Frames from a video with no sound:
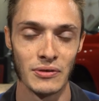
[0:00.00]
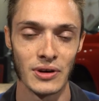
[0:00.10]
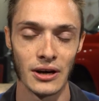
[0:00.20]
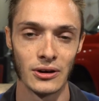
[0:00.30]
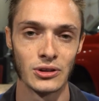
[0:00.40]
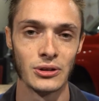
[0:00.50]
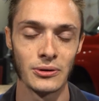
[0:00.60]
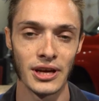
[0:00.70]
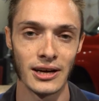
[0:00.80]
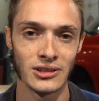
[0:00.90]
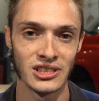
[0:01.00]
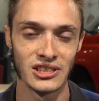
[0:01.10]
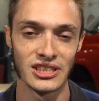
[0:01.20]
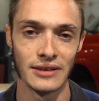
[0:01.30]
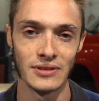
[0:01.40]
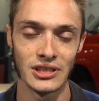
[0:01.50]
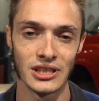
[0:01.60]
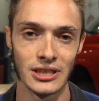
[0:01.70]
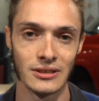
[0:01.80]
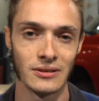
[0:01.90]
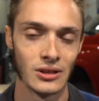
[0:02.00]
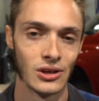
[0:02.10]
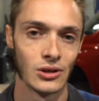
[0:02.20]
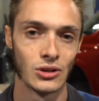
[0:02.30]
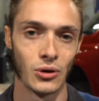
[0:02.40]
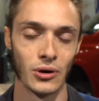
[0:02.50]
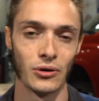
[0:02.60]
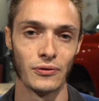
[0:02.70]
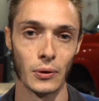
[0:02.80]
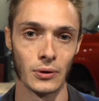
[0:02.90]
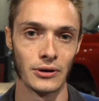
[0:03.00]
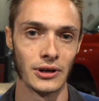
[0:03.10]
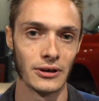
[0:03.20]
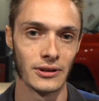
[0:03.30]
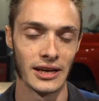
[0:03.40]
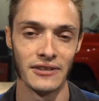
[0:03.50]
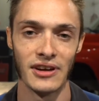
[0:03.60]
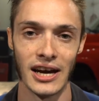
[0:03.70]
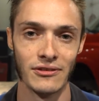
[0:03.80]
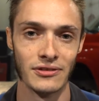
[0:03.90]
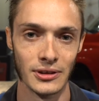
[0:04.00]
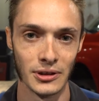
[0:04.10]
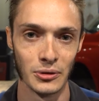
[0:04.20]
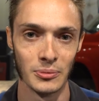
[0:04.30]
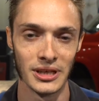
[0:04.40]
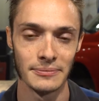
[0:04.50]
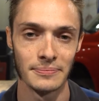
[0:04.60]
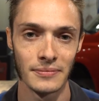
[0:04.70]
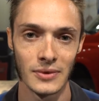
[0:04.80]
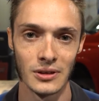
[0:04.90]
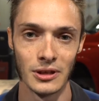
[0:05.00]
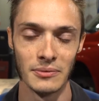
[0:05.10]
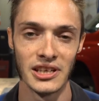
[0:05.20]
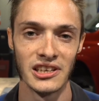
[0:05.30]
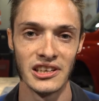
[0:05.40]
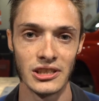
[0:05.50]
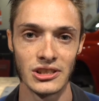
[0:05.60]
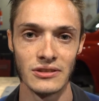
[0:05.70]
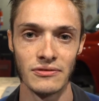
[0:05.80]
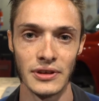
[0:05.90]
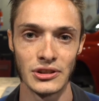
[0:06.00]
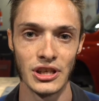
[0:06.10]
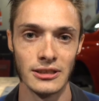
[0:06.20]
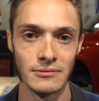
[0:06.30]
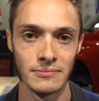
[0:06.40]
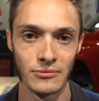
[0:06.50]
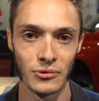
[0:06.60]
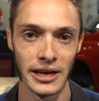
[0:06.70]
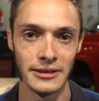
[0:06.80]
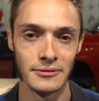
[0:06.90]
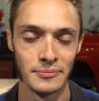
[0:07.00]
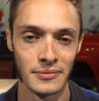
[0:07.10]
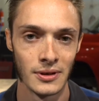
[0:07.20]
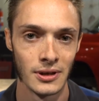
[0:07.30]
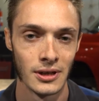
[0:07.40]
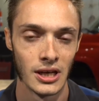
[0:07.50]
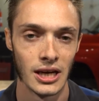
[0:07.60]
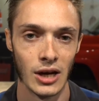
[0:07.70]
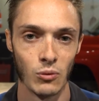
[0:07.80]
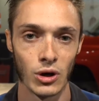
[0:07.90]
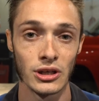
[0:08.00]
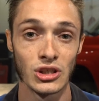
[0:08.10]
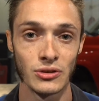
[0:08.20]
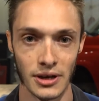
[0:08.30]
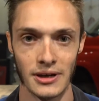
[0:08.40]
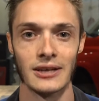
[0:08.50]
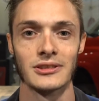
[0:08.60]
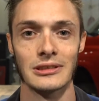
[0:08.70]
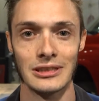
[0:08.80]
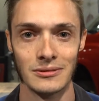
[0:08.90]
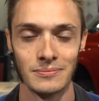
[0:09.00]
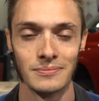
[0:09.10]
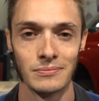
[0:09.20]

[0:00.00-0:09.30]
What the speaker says: We've got our 2017 Toyota 4Runner here that I've had for a little bit, limited edition, 5th gen, red, and we're going to straight axle it